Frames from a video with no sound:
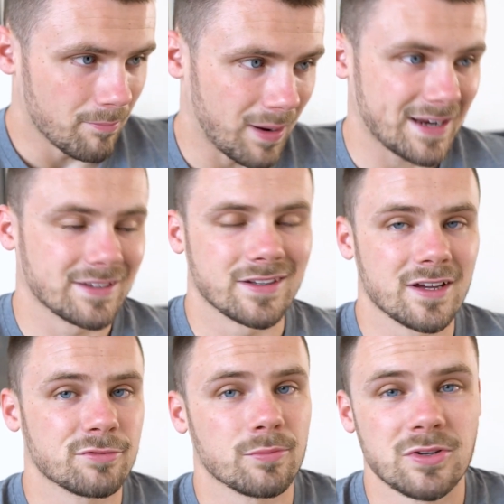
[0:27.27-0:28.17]
back in the
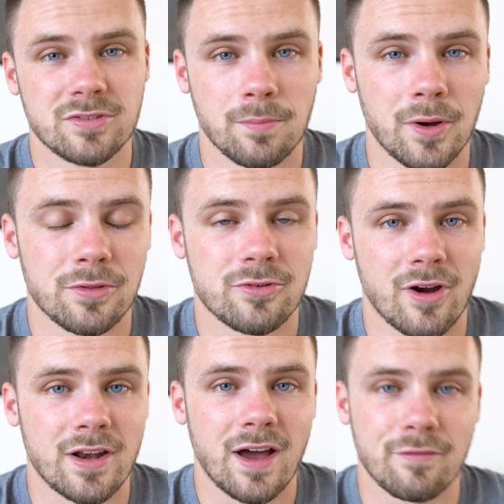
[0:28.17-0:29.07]
days when we used to both
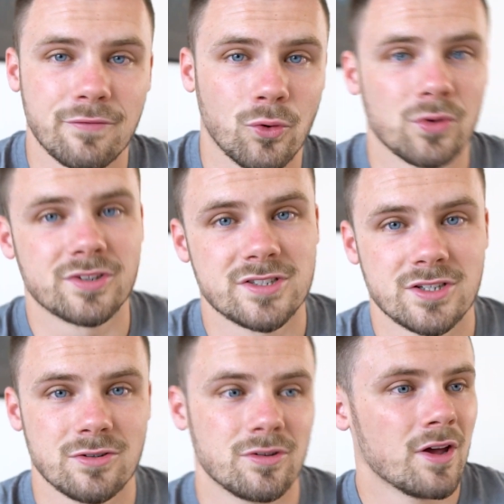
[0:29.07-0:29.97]
train at
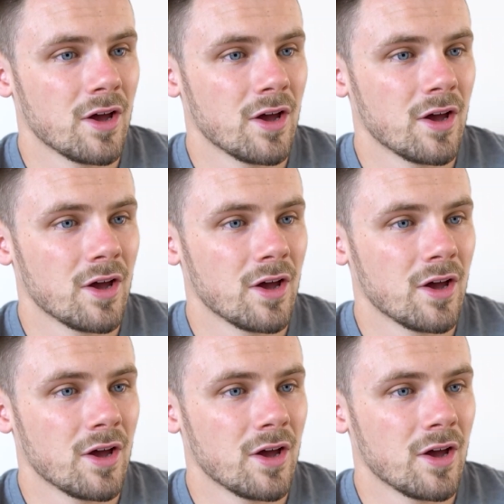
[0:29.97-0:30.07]
Fortitude.